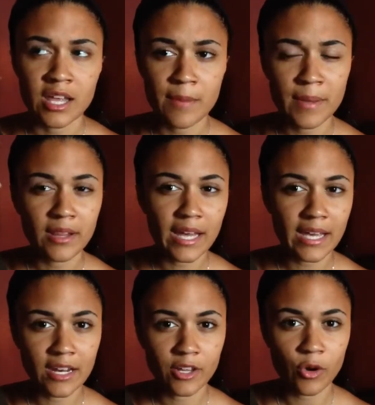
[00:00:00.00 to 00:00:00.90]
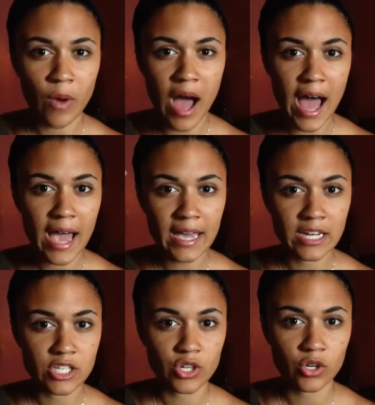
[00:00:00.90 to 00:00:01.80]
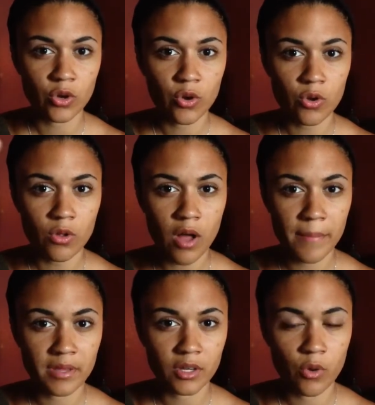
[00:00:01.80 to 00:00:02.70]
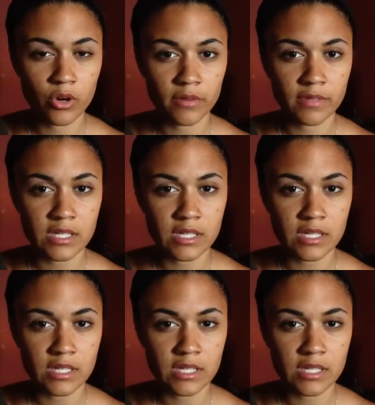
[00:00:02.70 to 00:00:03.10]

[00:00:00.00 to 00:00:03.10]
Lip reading: it'd be like in a little eye in a circle up in the corner of the